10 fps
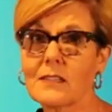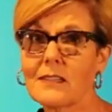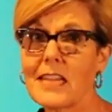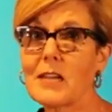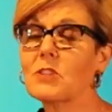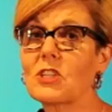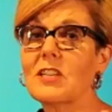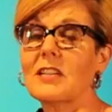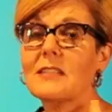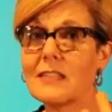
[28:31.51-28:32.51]
He was
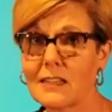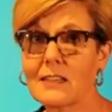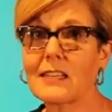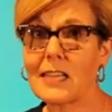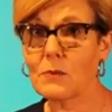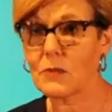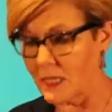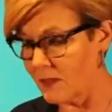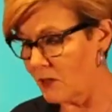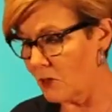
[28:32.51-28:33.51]
it sounds like he was
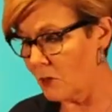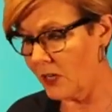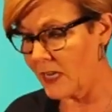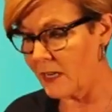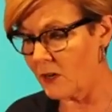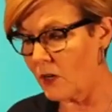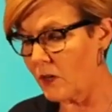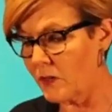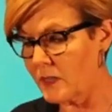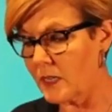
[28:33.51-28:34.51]
in there working
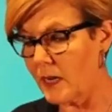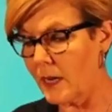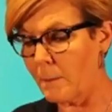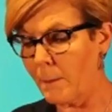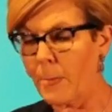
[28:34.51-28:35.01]
all the time.